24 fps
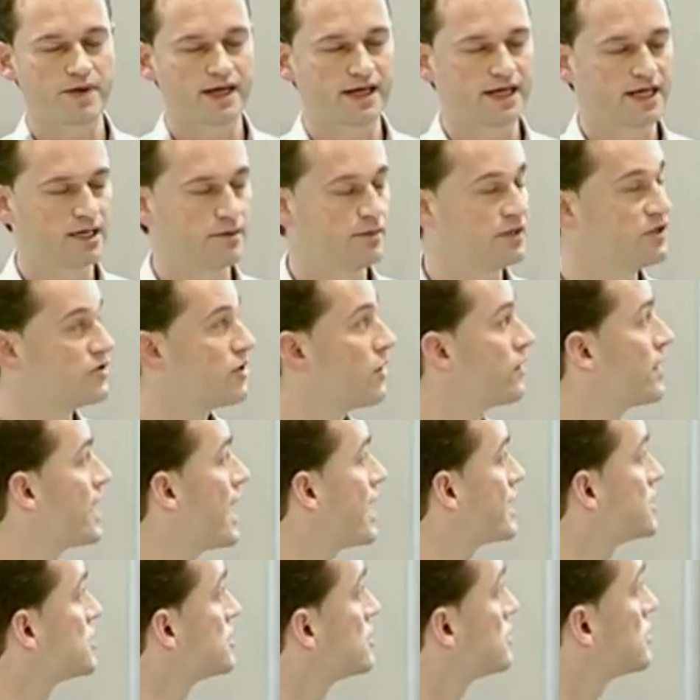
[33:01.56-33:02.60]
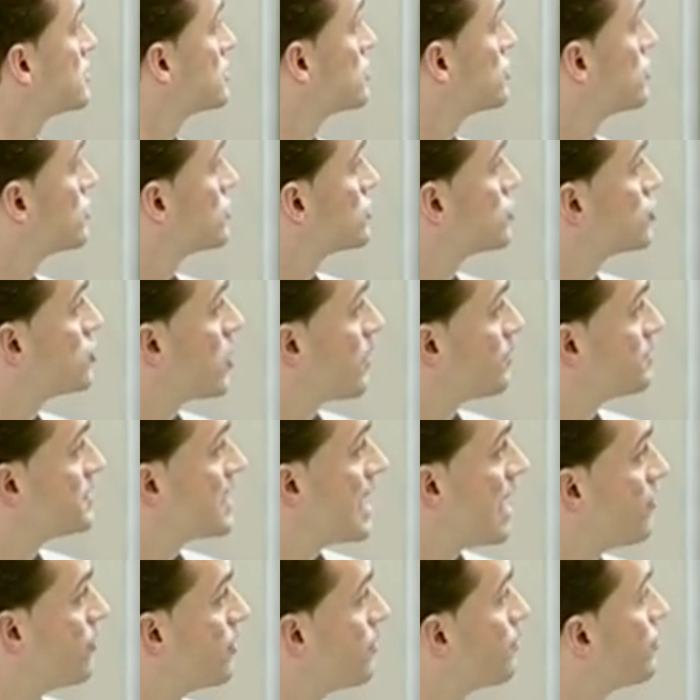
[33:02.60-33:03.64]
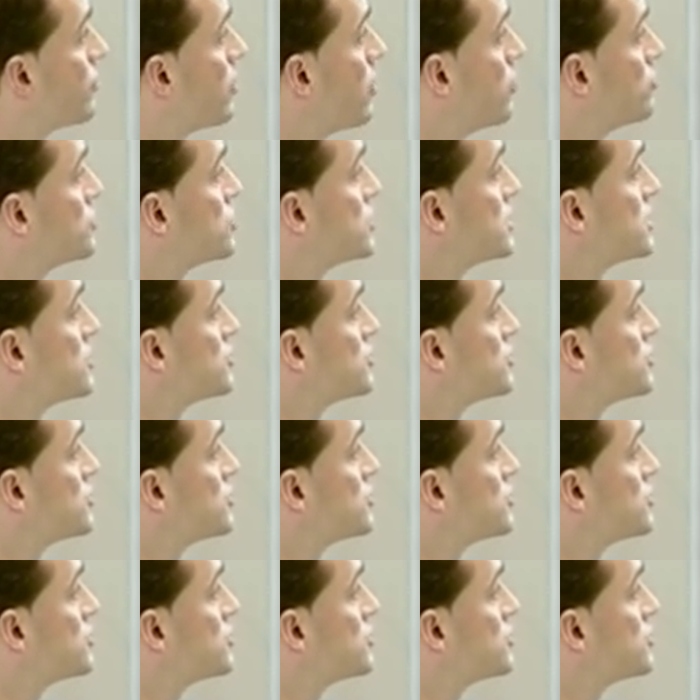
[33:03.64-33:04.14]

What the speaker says: pain inhibitory action. The top-down approach